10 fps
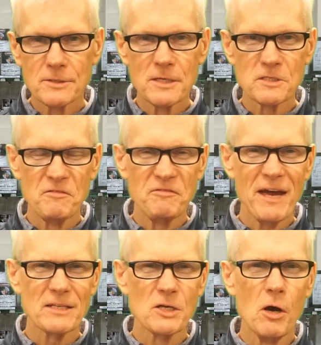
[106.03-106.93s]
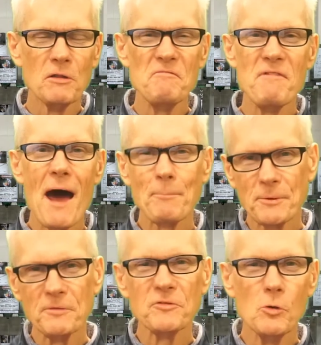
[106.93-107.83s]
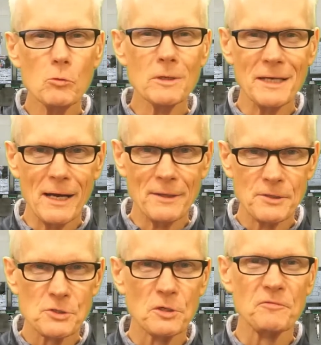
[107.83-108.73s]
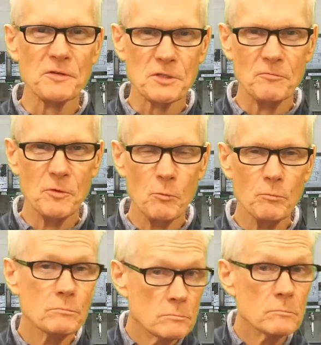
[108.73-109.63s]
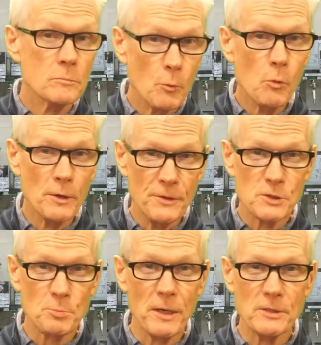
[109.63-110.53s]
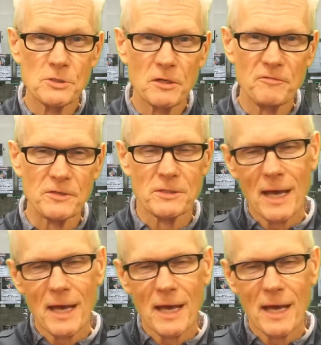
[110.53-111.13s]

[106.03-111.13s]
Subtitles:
this effect called evaporative cooling on the surface of the wood, the sprayed surface.